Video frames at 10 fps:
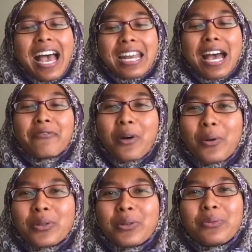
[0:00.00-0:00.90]
And I've
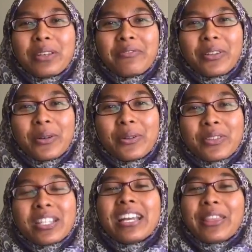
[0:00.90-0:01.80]
also
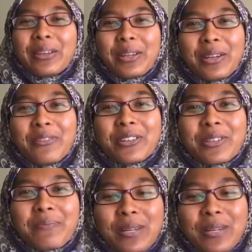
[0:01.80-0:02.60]
revealed the universal